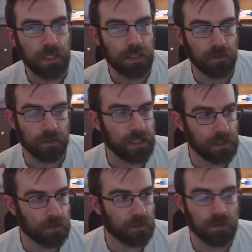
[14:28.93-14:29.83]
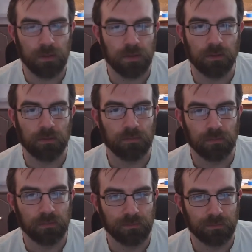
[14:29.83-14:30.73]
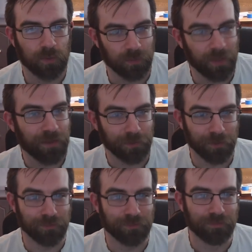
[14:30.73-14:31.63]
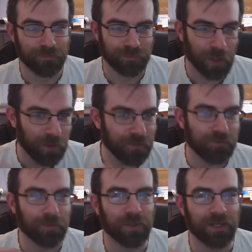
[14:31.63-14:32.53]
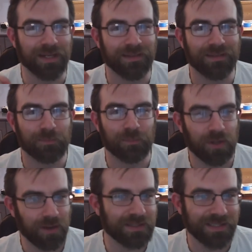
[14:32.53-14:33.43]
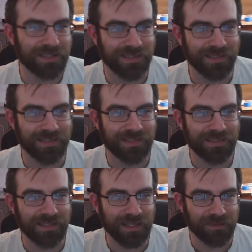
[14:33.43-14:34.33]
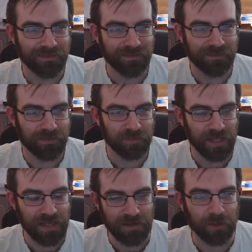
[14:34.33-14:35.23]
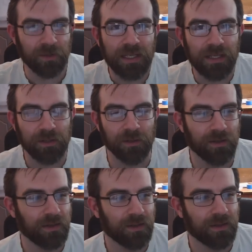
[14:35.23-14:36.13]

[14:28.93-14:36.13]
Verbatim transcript: Your ears, or rather the part of your brain that processes the inner ear,